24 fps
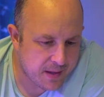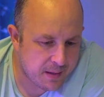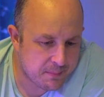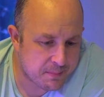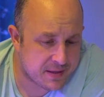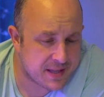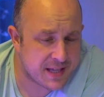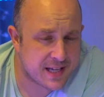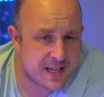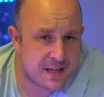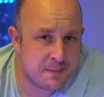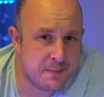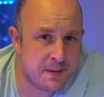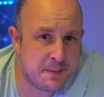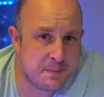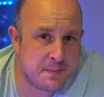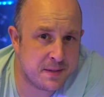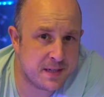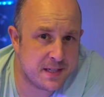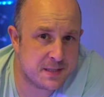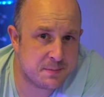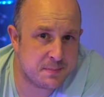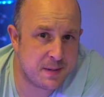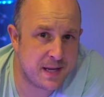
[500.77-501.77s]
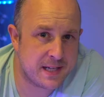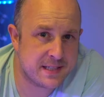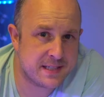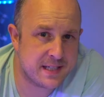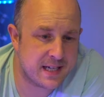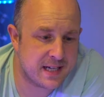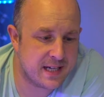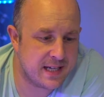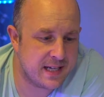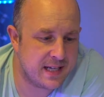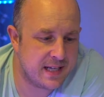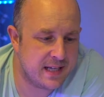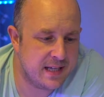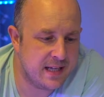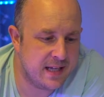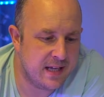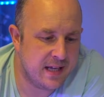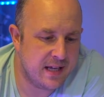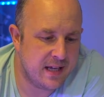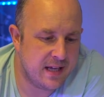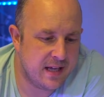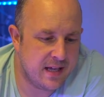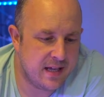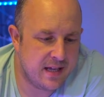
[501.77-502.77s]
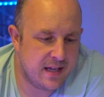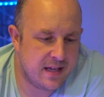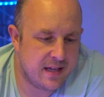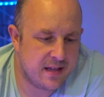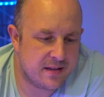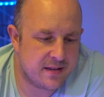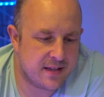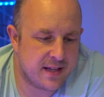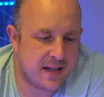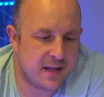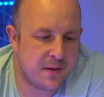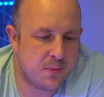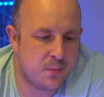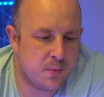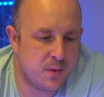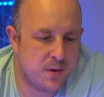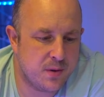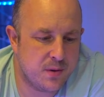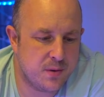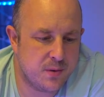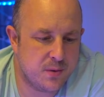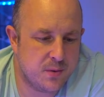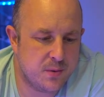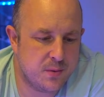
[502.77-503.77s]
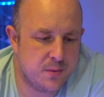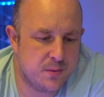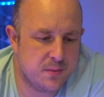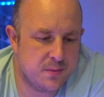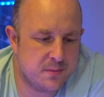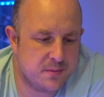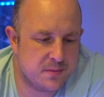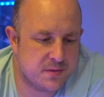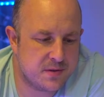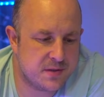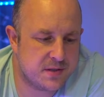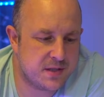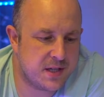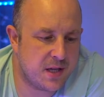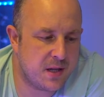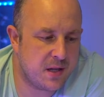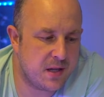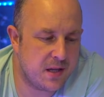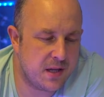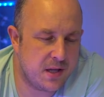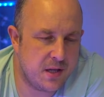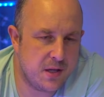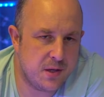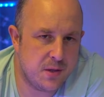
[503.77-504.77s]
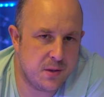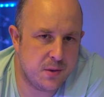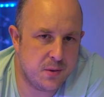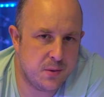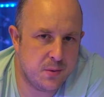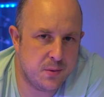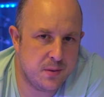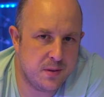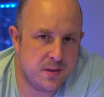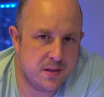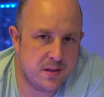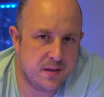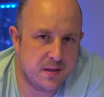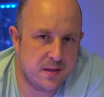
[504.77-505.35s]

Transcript: But their commitment is basically they will sell you